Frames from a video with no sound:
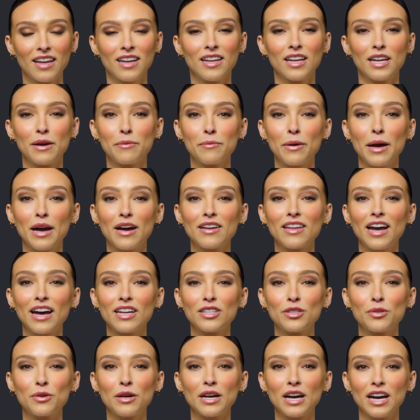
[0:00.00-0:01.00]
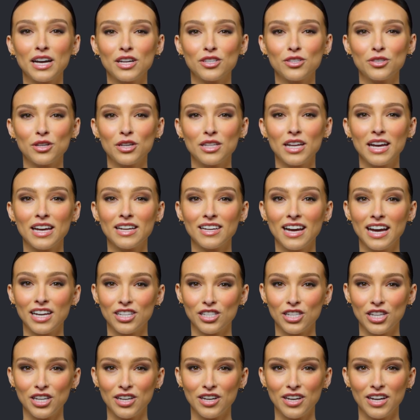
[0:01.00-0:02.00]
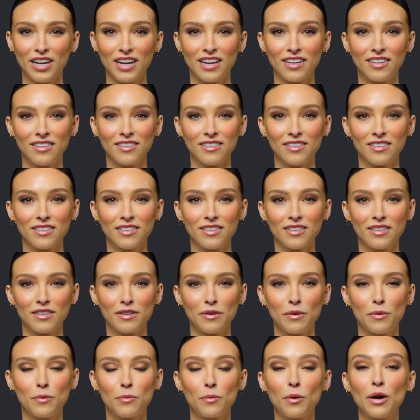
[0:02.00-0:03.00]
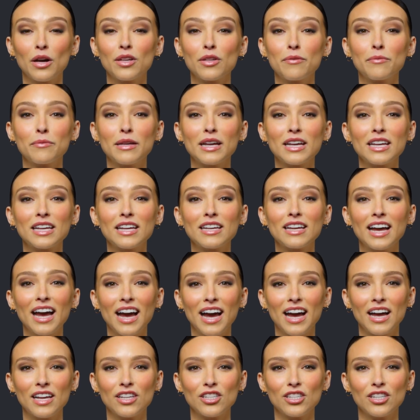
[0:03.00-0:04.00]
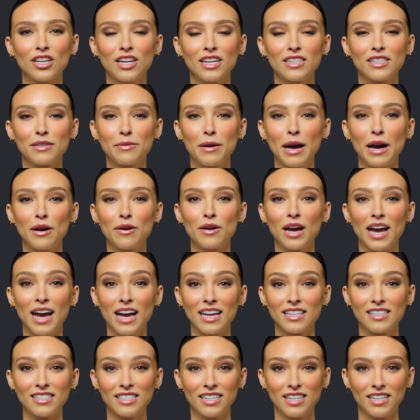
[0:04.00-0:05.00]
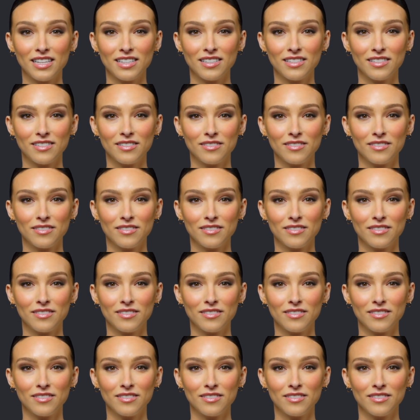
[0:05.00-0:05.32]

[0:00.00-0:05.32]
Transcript: Compare that to a country like Nigeria, where the median age is about 18.